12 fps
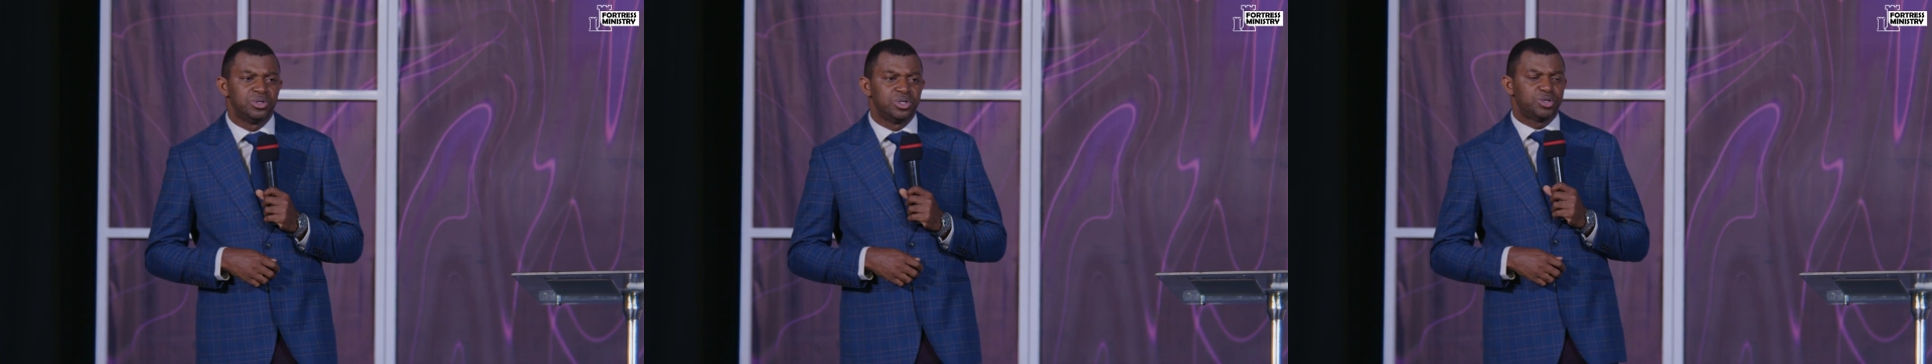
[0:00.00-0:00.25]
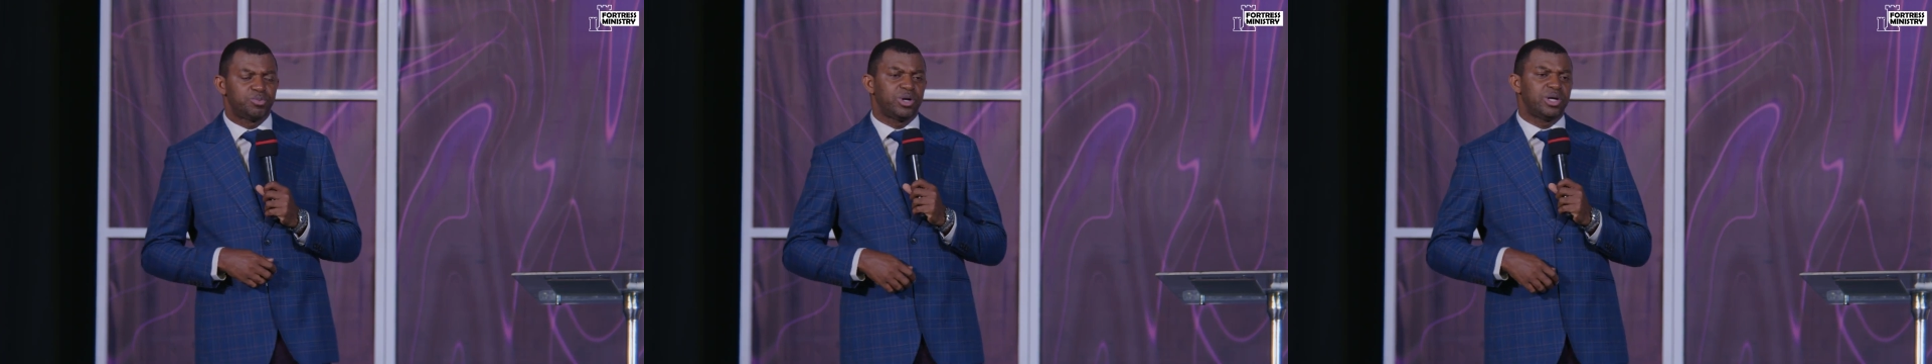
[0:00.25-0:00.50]

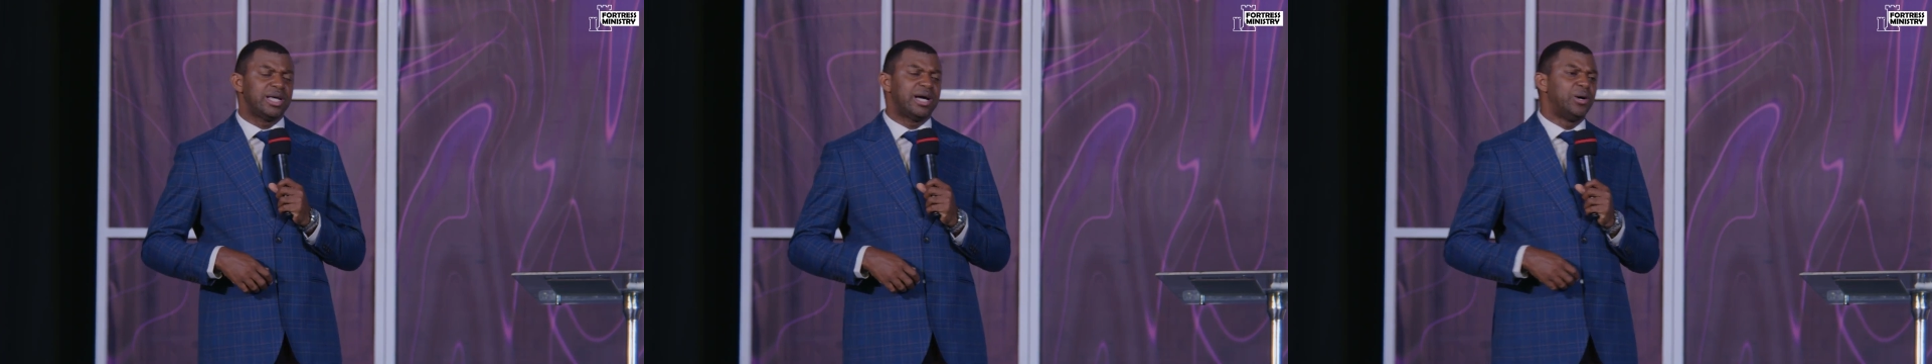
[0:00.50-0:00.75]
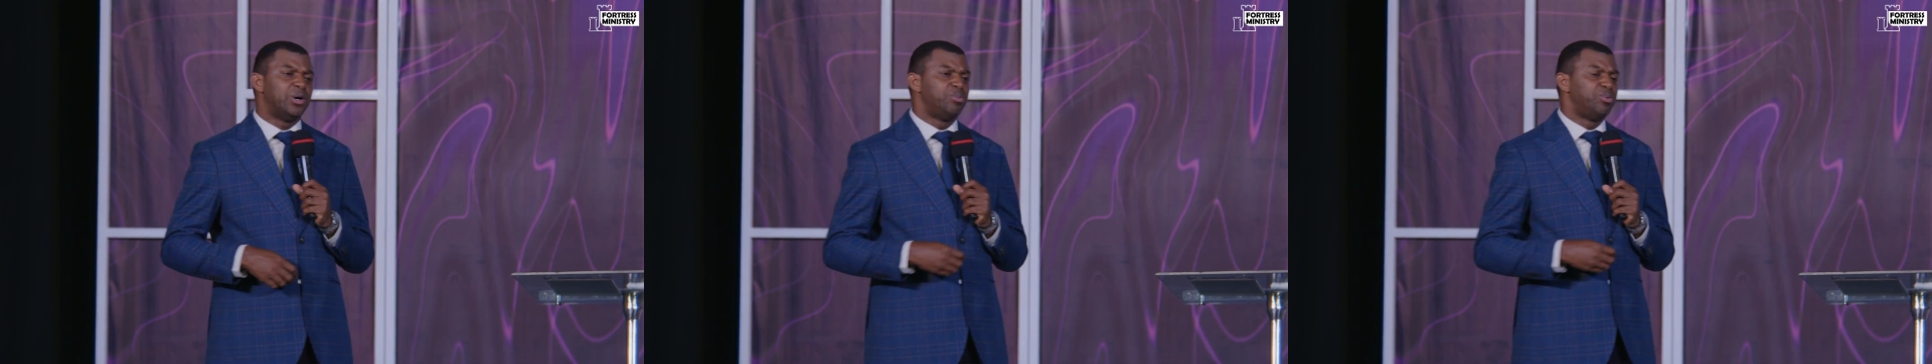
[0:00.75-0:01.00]
Spring
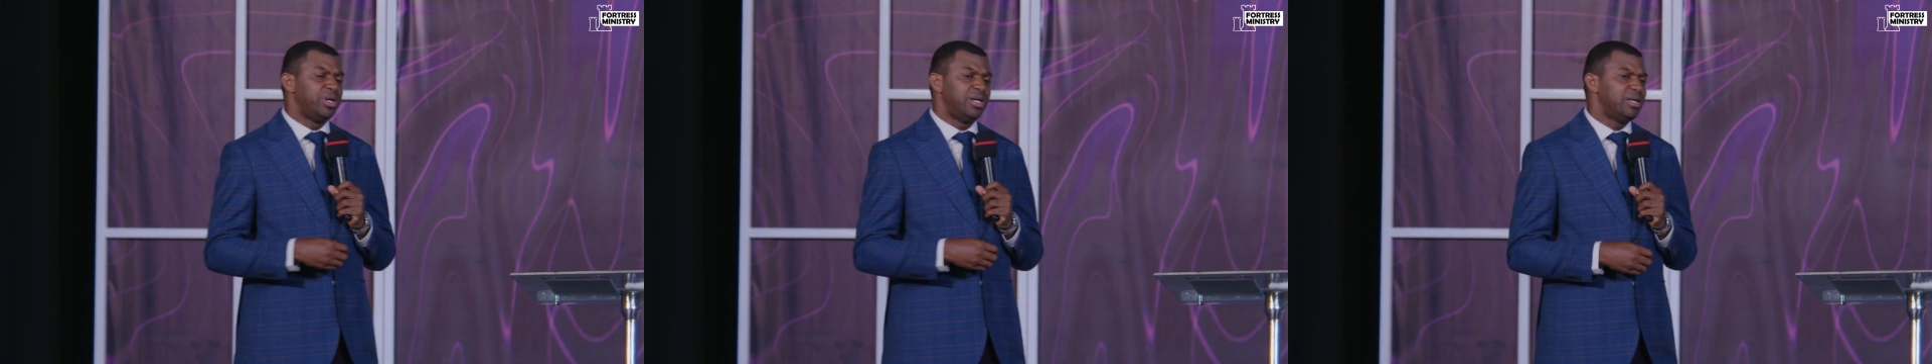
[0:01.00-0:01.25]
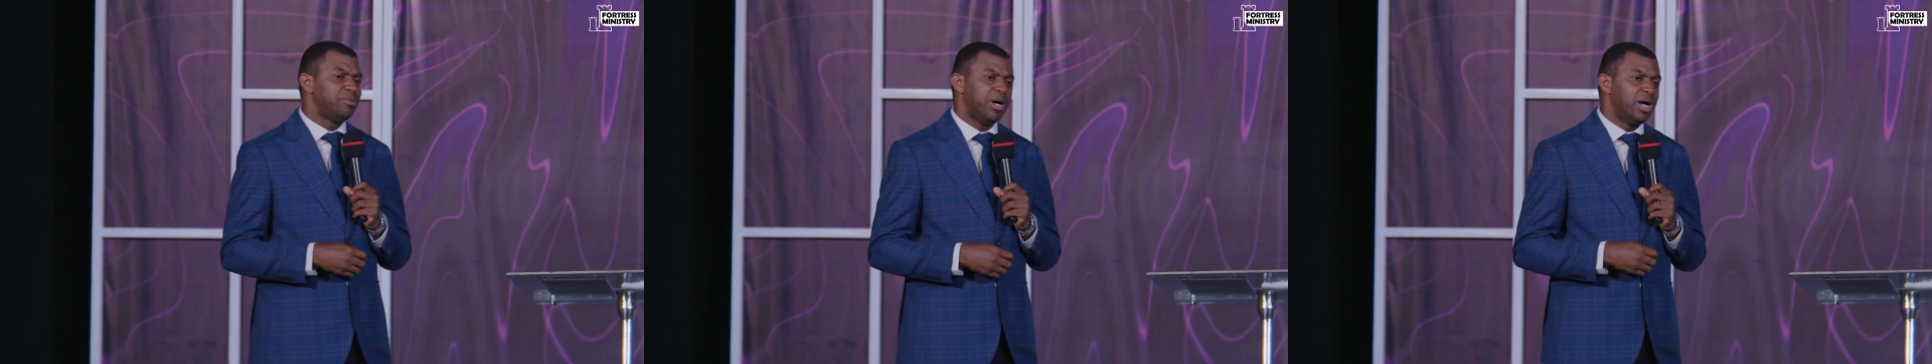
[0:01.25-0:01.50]
thou up
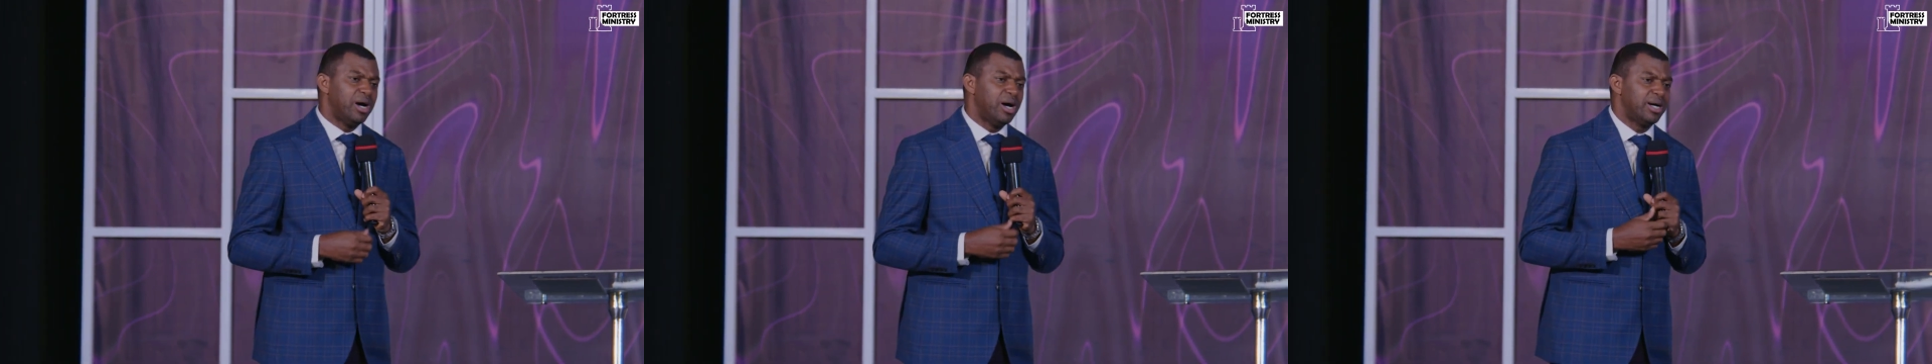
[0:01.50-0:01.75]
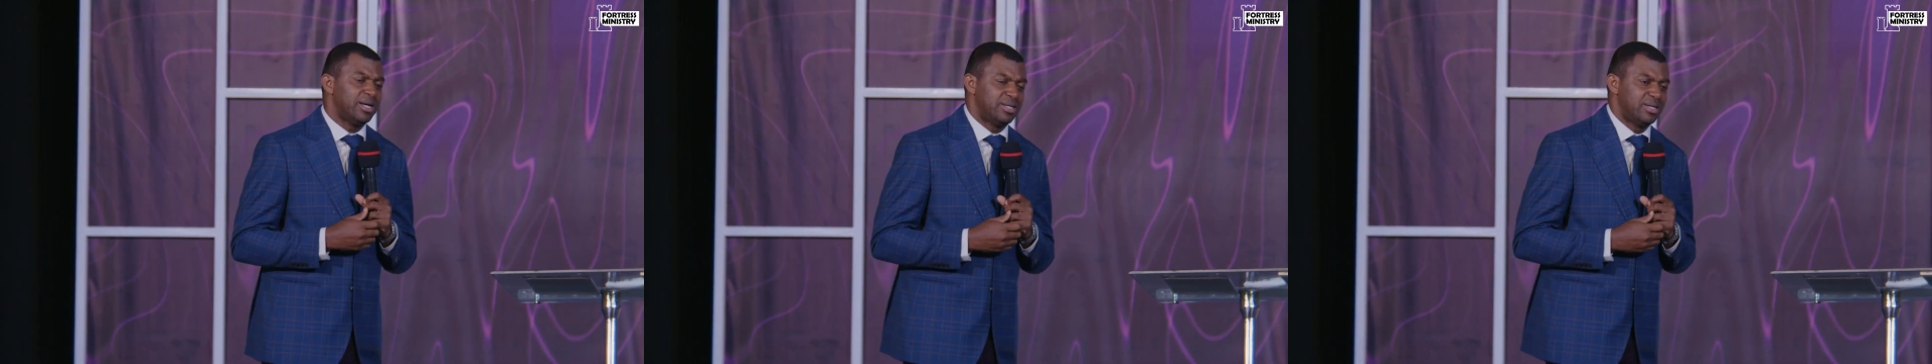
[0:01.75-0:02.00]
within my
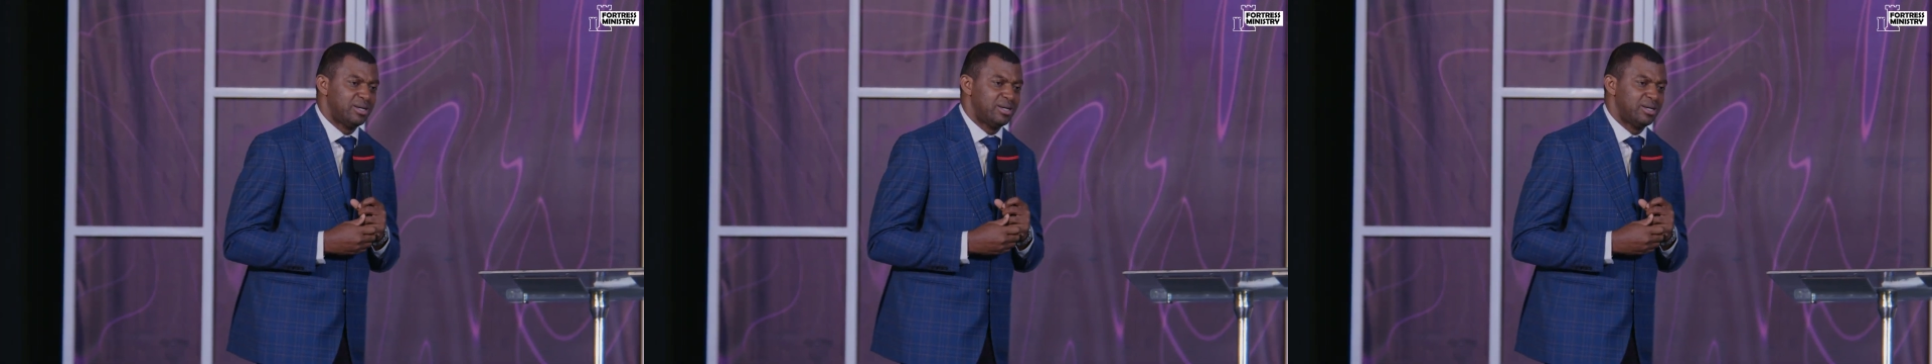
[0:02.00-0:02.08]
heart.